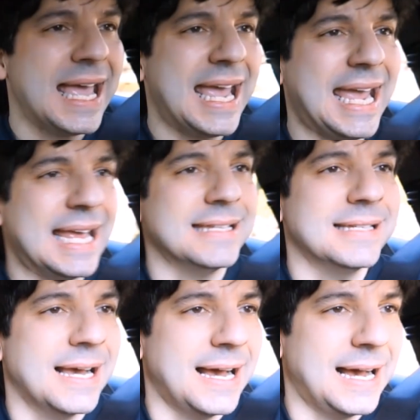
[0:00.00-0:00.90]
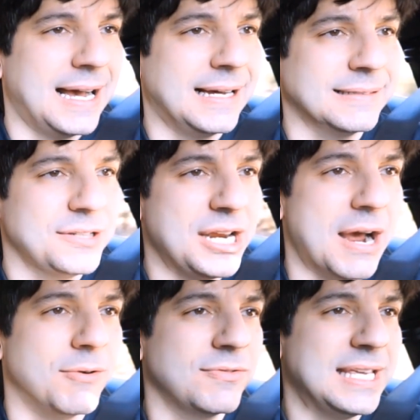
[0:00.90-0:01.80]
and you
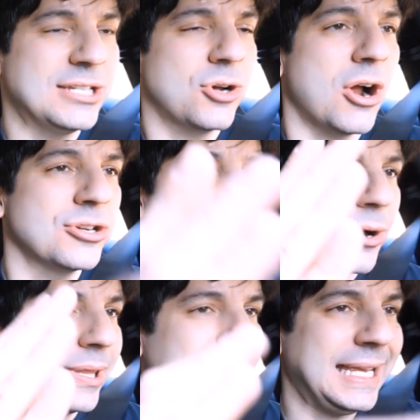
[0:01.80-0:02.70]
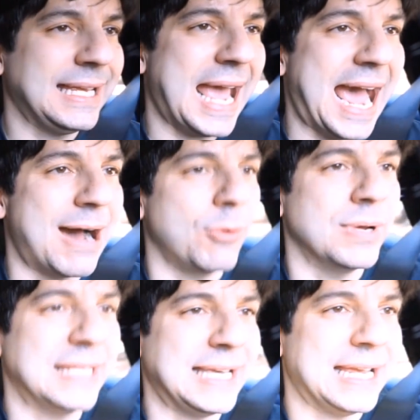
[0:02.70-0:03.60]
know, these cars totally out
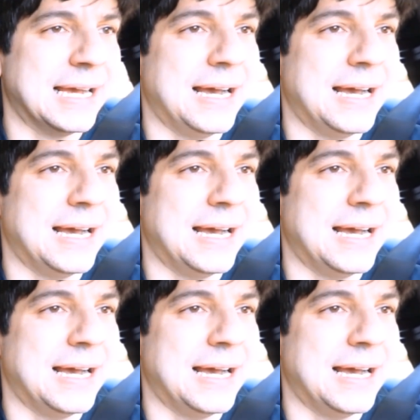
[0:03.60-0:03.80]
with the